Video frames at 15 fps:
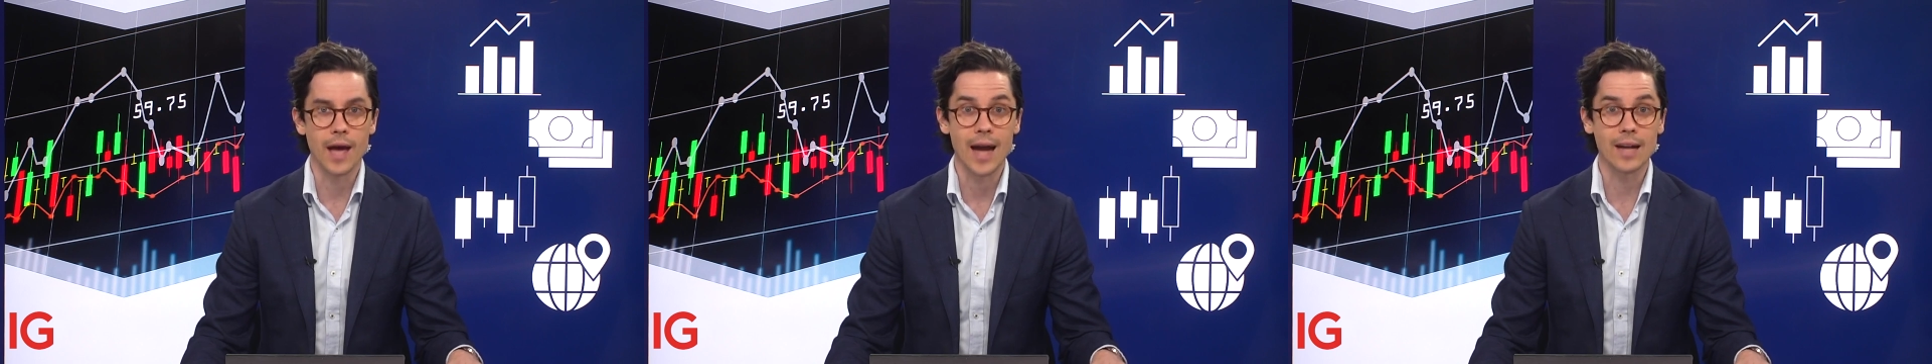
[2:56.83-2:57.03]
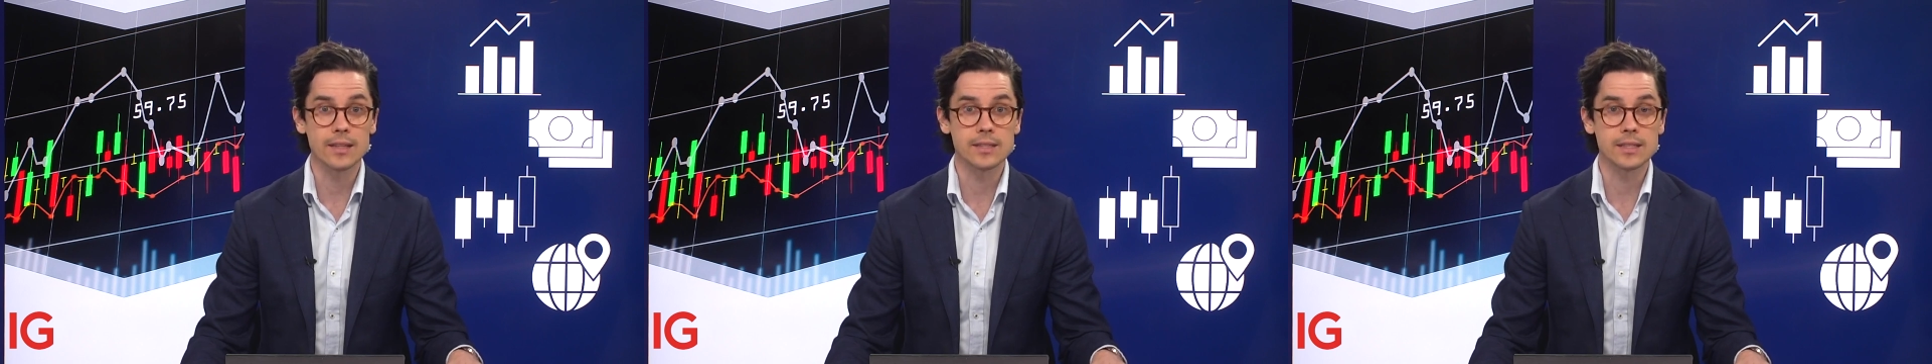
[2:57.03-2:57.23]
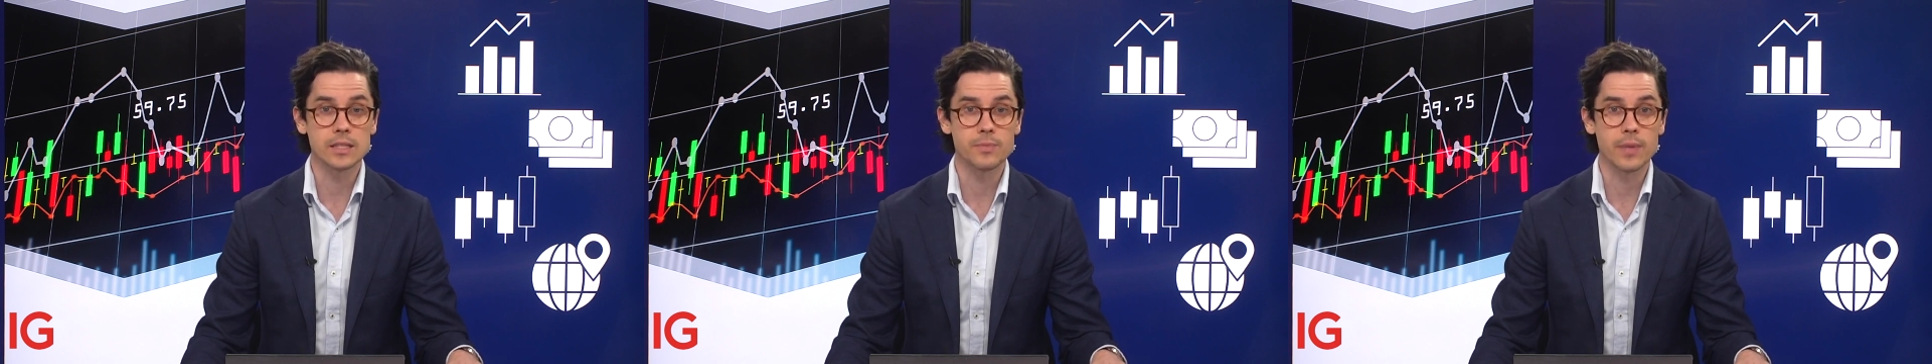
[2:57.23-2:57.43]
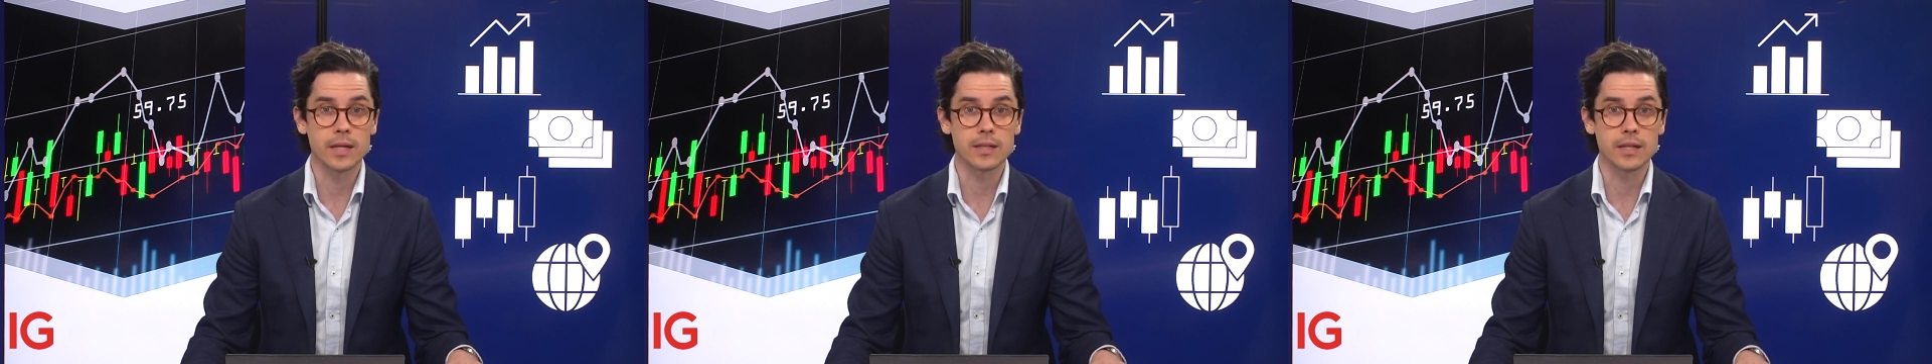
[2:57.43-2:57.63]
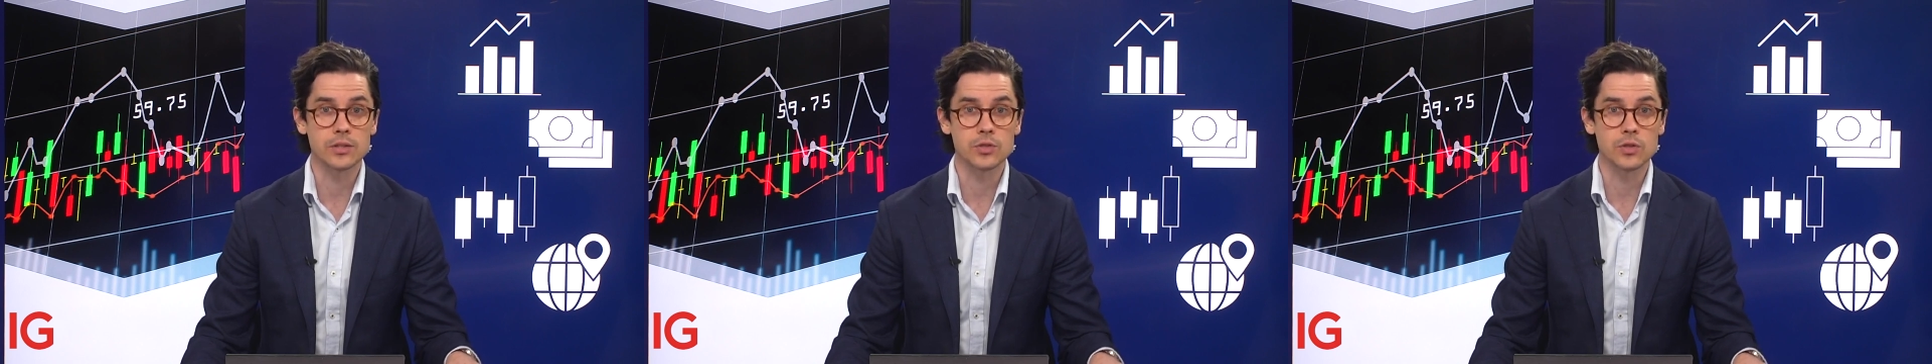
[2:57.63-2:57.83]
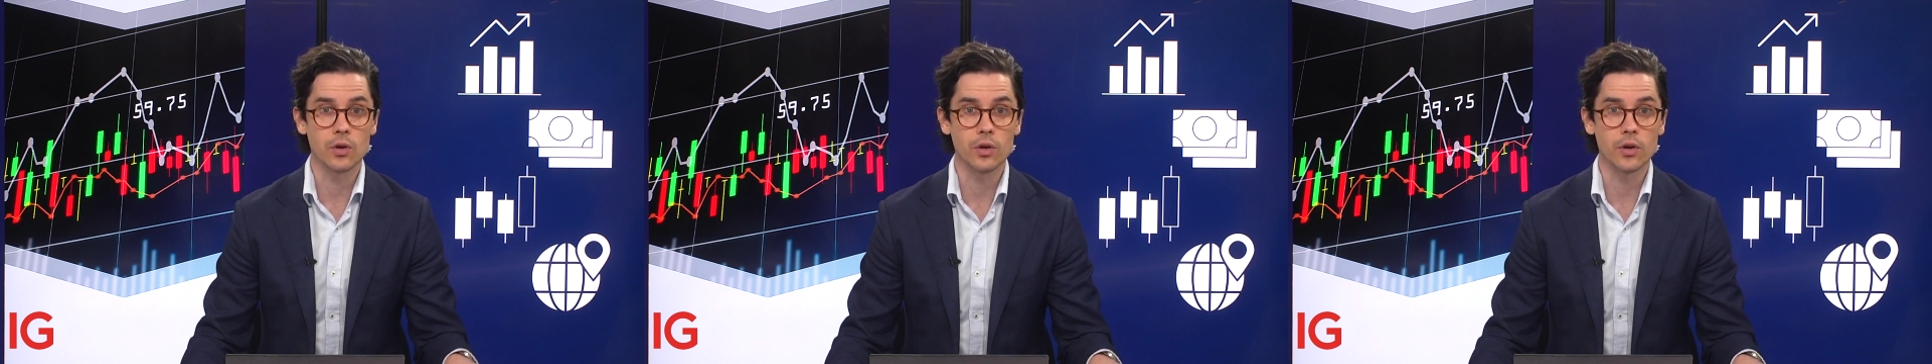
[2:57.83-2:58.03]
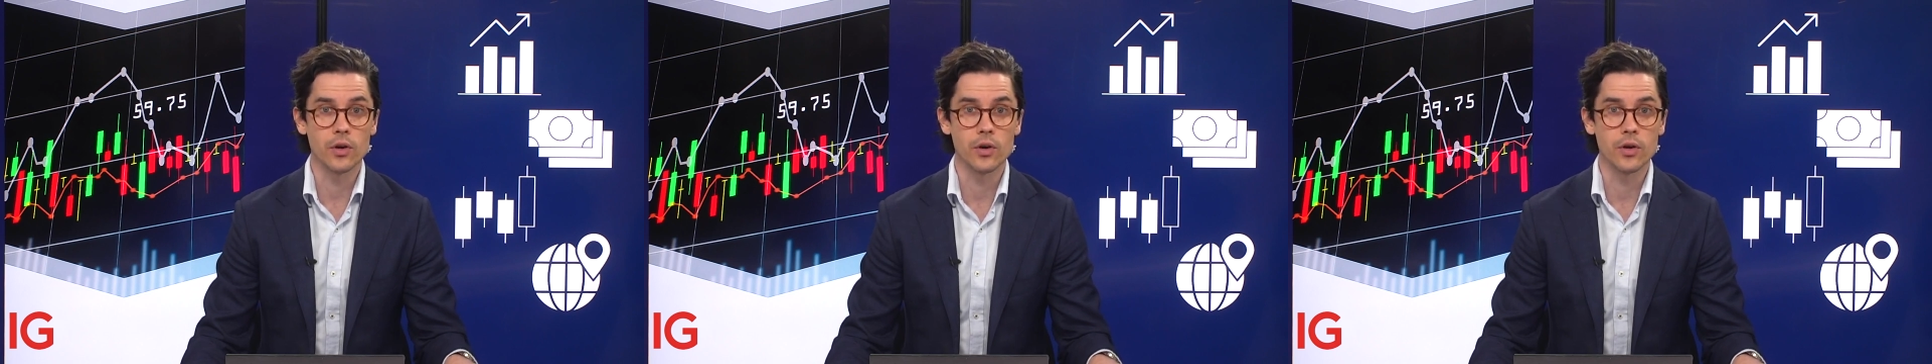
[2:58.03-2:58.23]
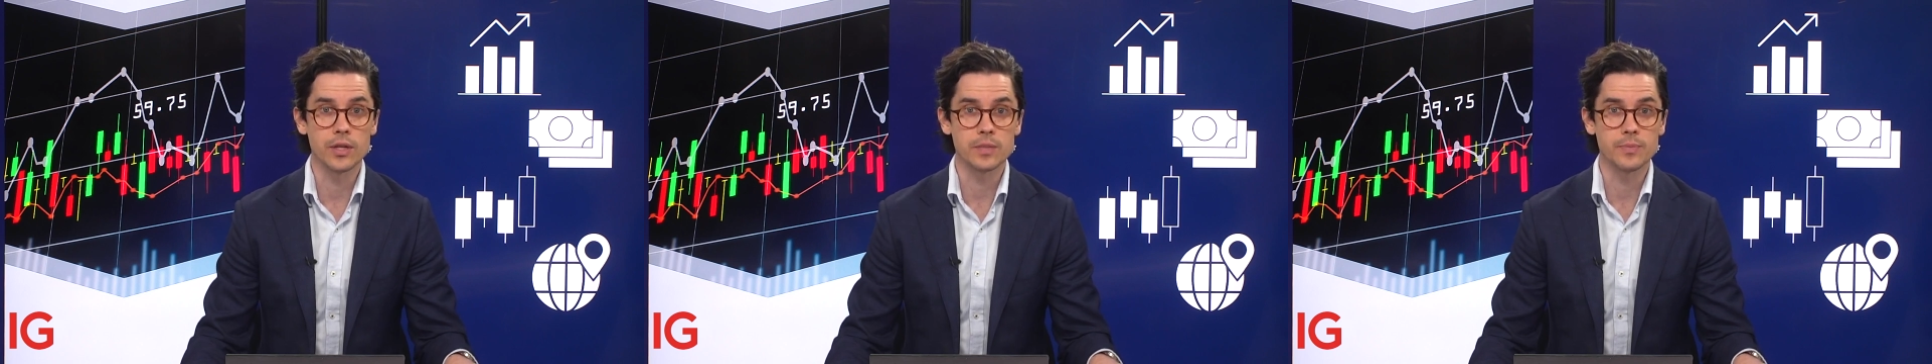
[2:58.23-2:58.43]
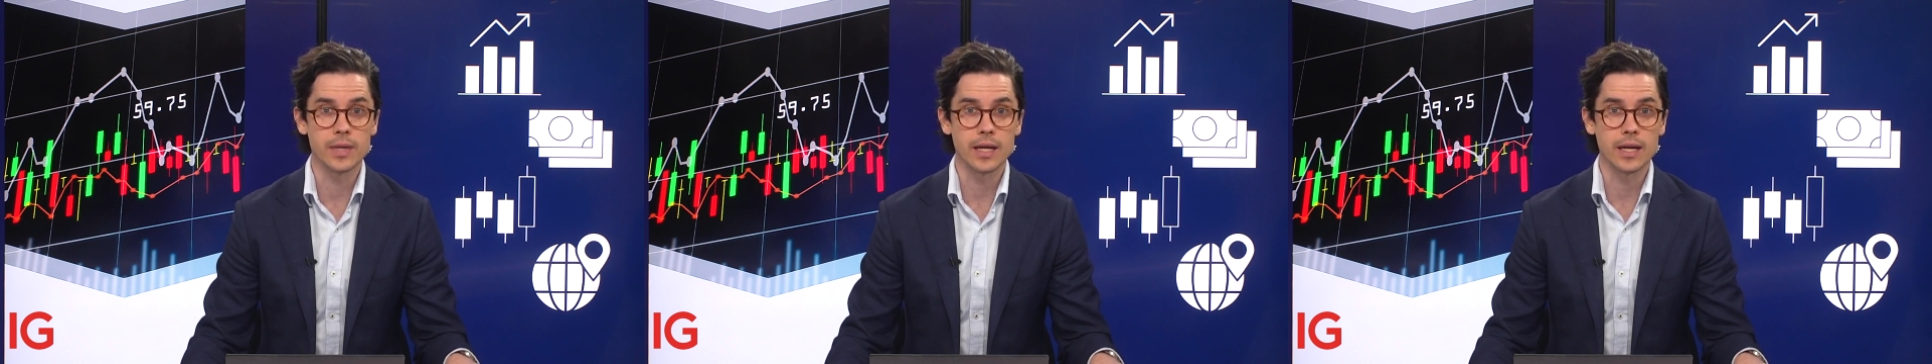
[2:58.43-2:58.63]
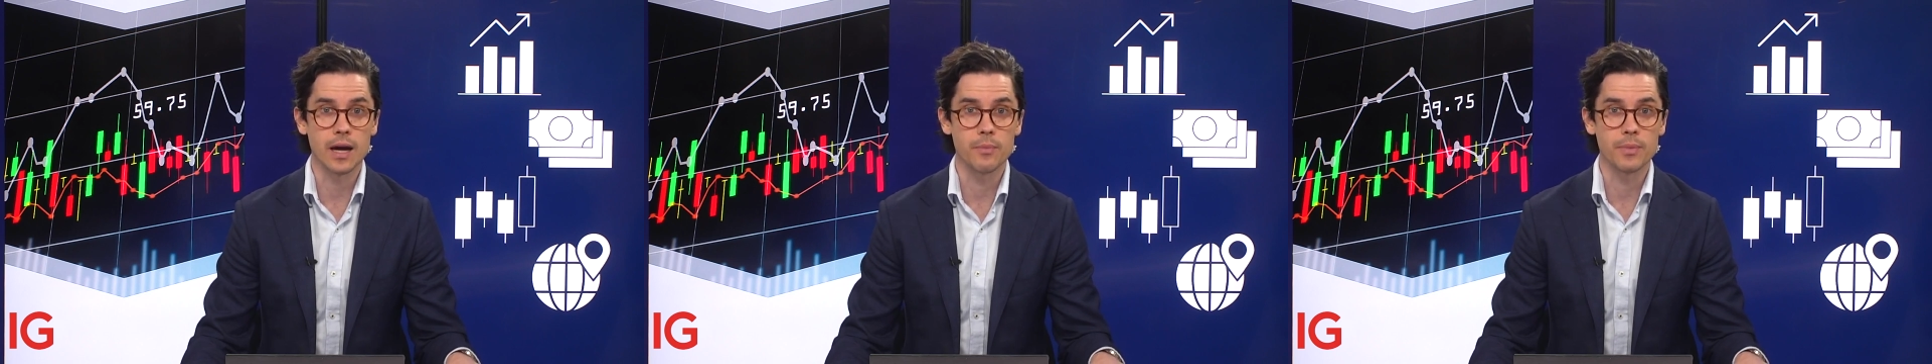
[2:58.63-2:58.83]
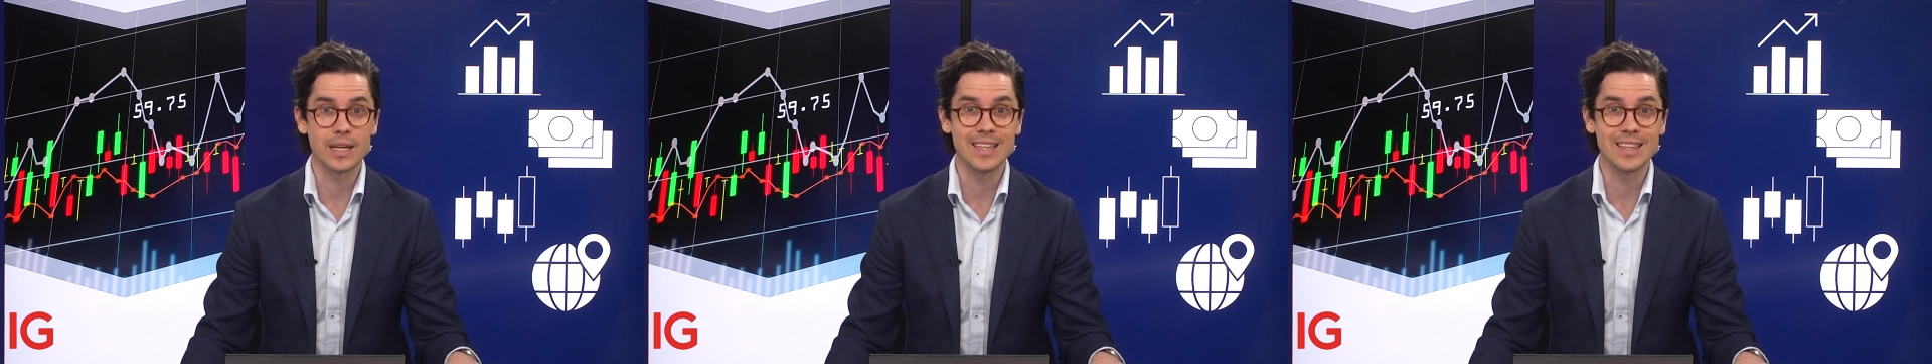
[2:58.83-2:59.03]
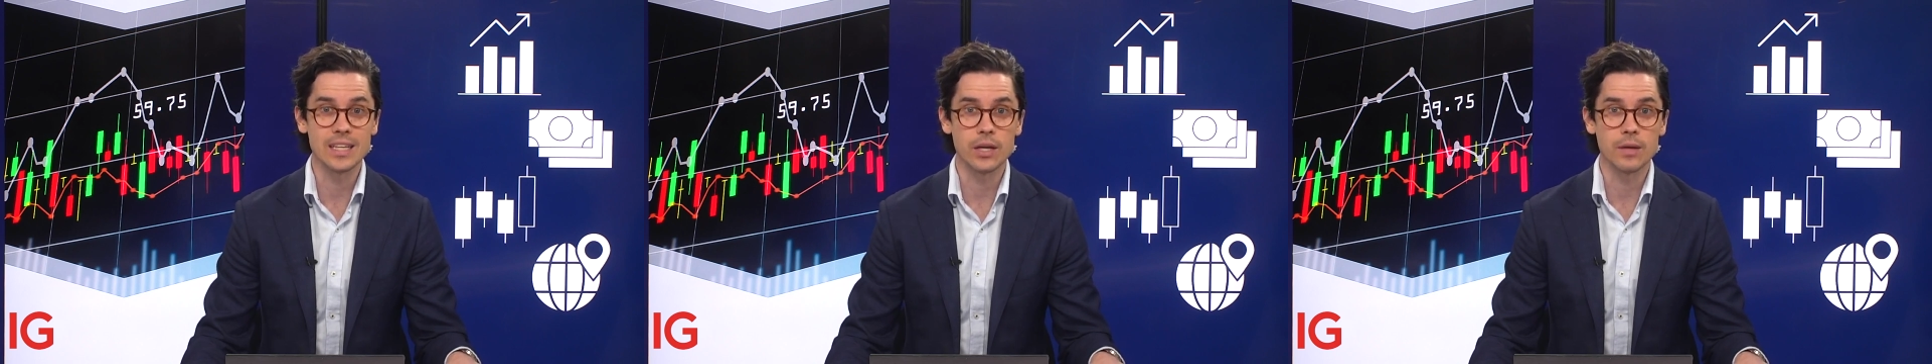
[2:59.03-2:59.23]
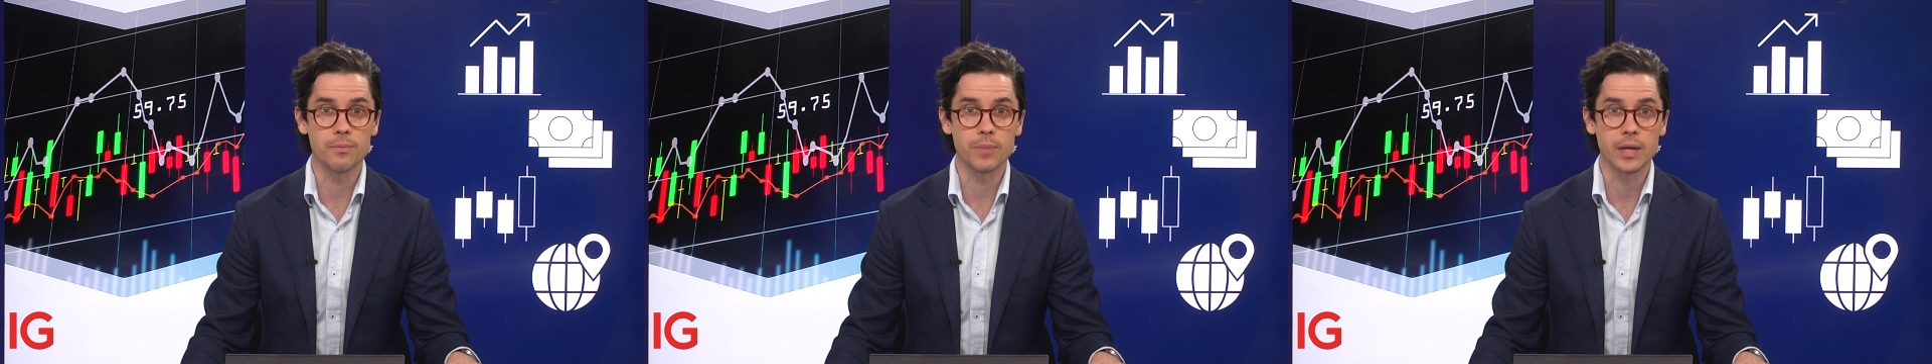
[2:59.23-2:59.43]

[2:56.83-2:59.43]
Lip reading: analysts expect a stronger earnings pickup in the